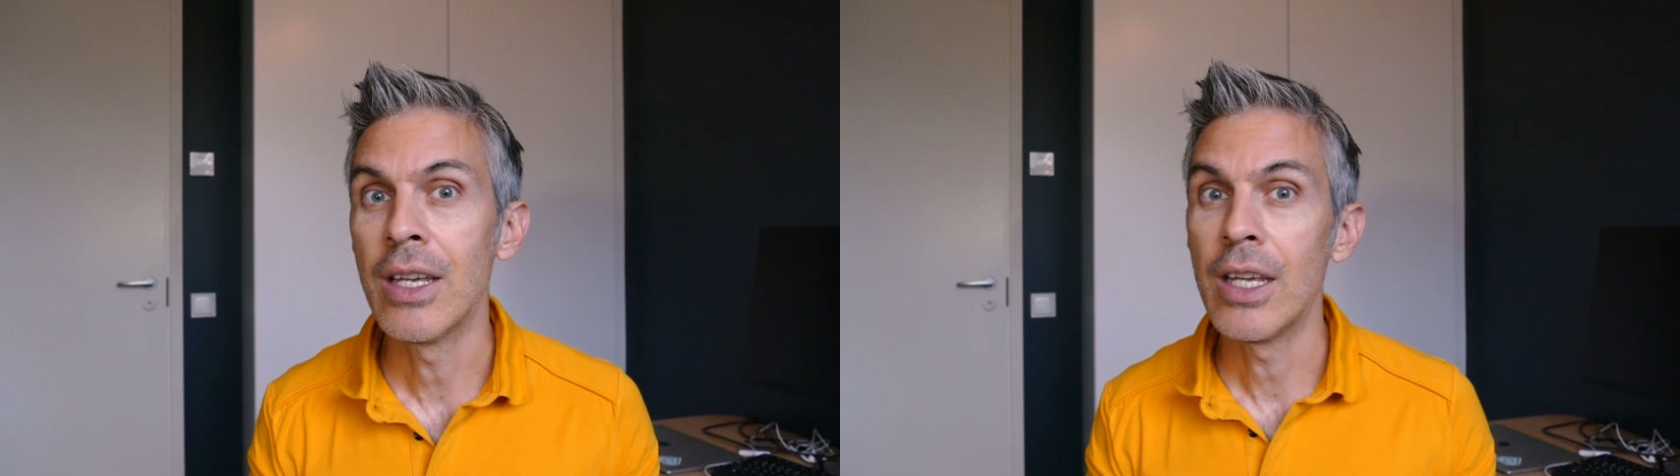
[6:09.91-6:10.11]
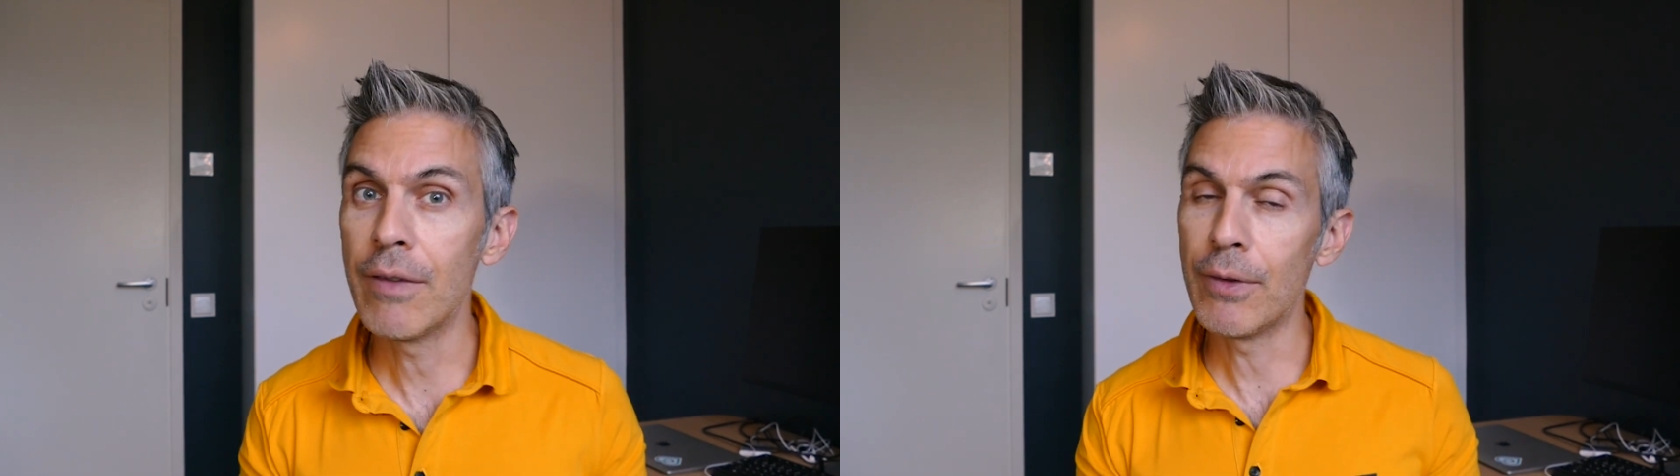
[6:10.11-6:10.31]

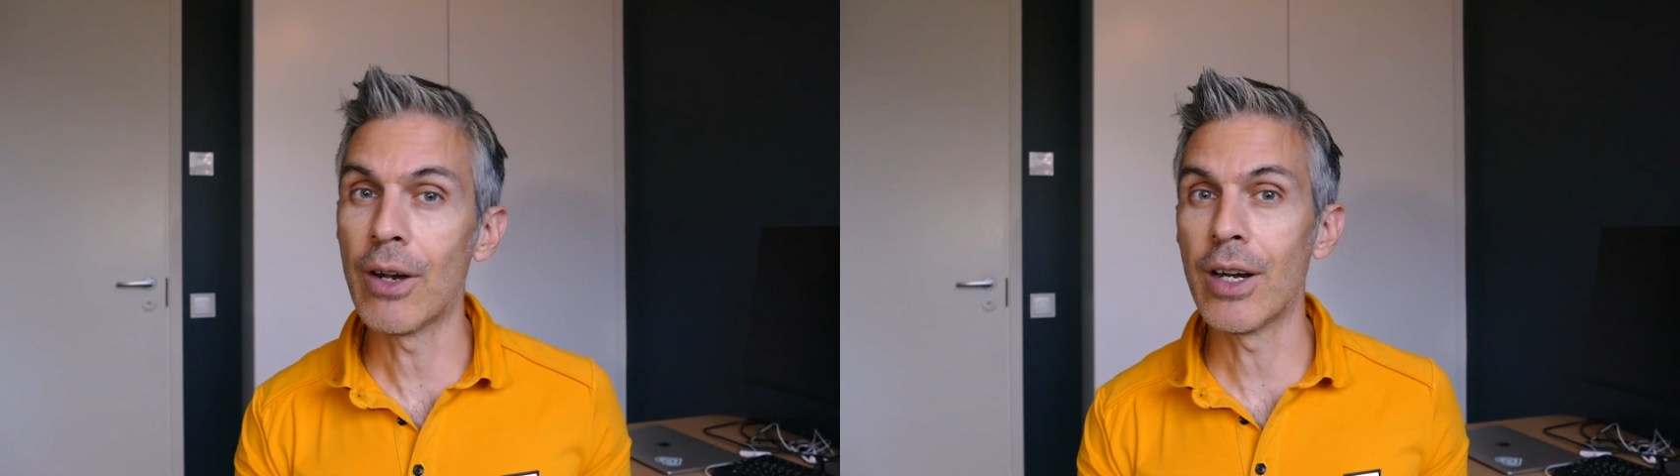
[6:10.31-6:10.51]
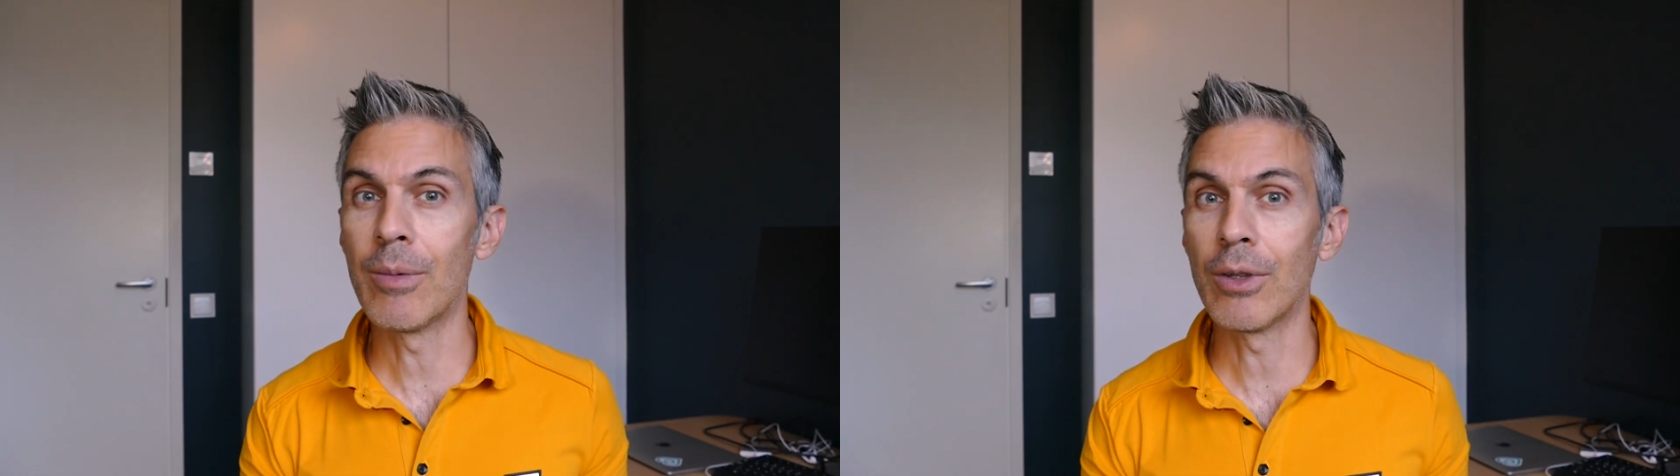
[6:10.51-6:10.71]
If you
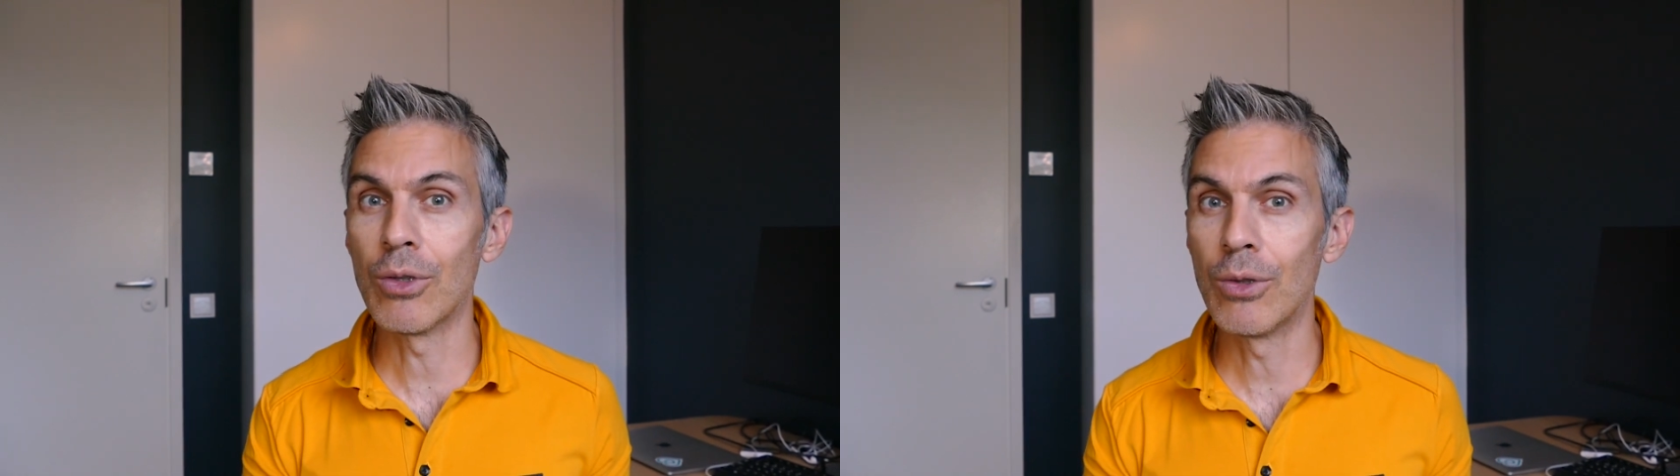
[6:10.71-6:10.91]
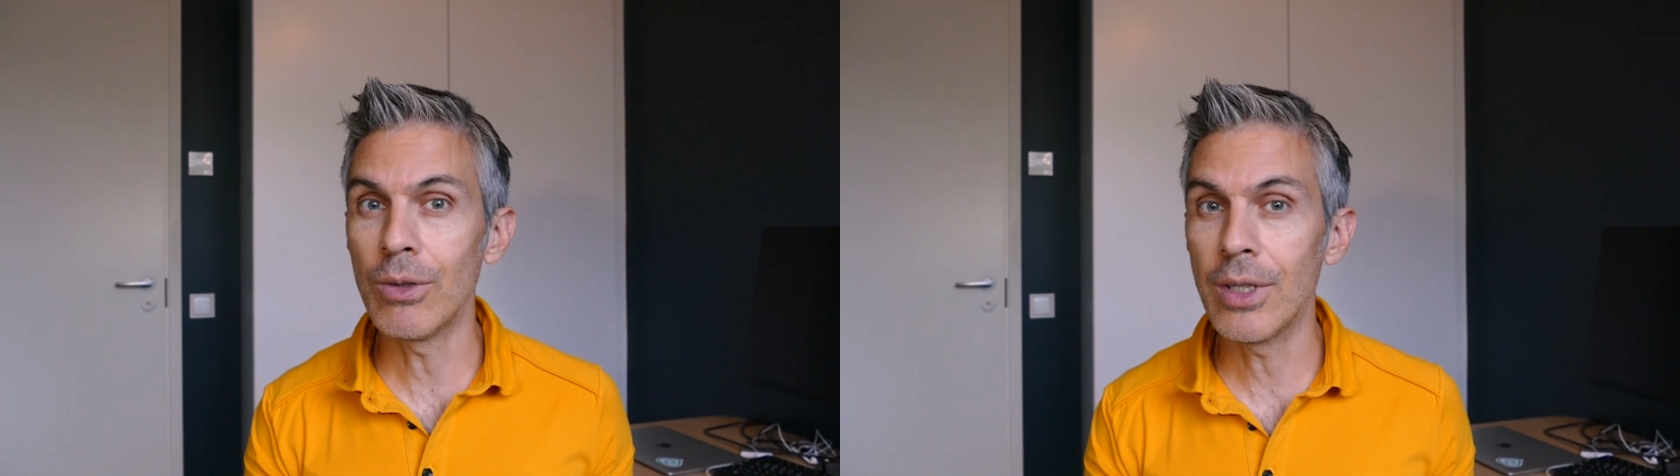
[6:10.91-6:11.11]
are able
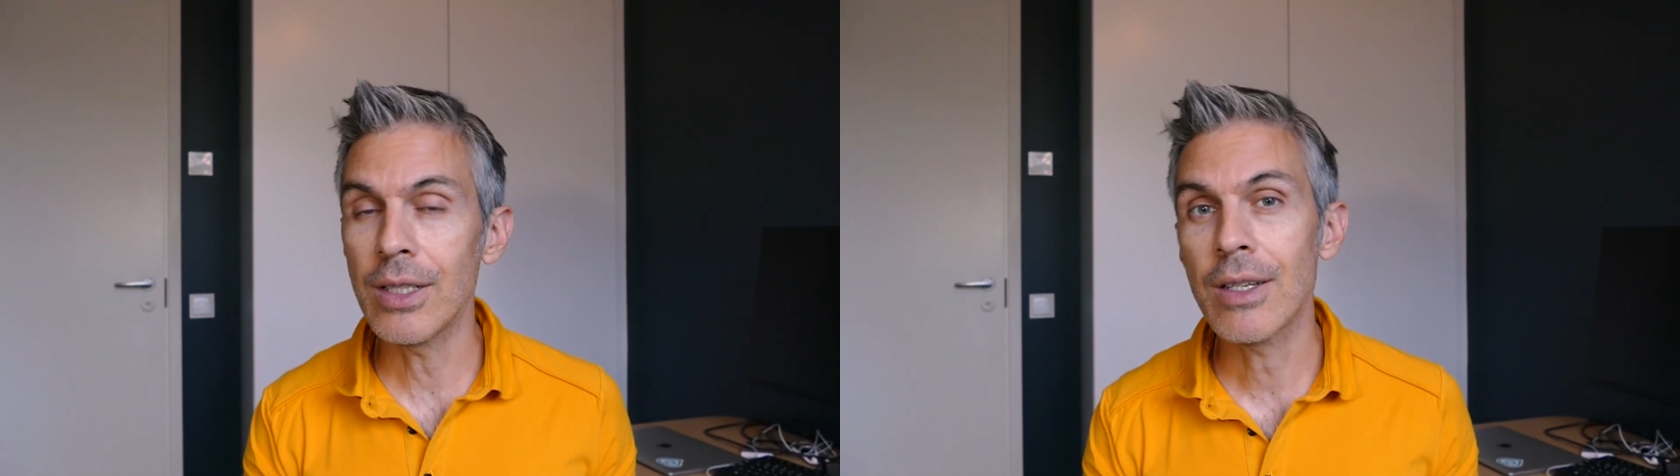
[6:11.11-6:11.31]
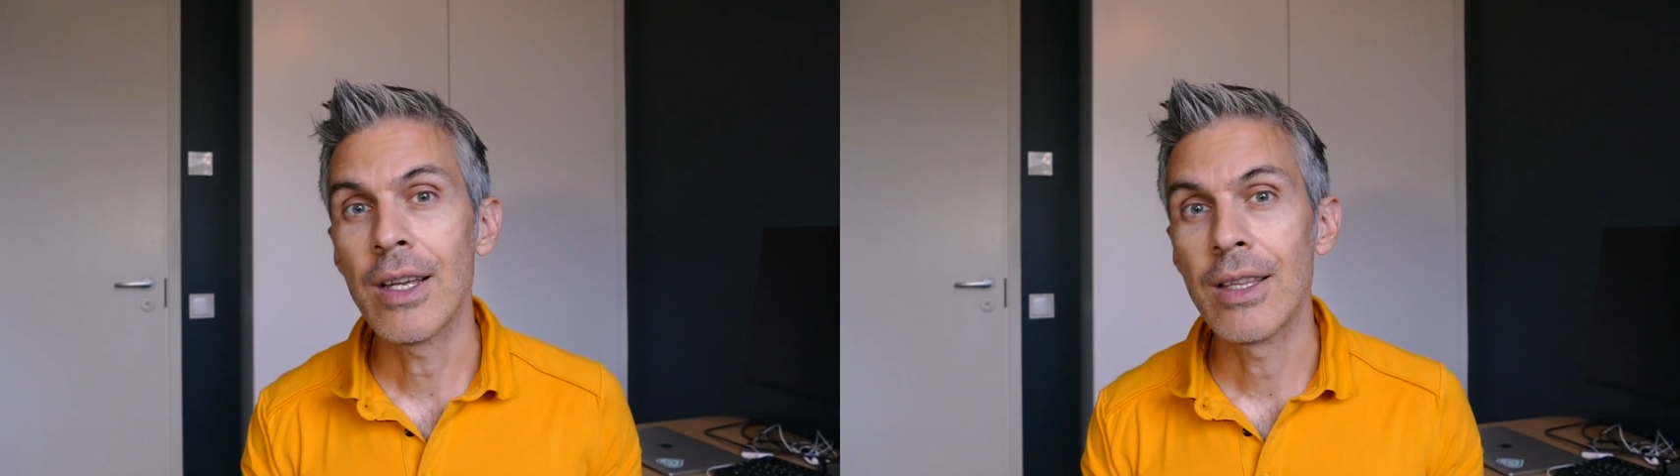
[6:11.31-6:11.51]
to do this,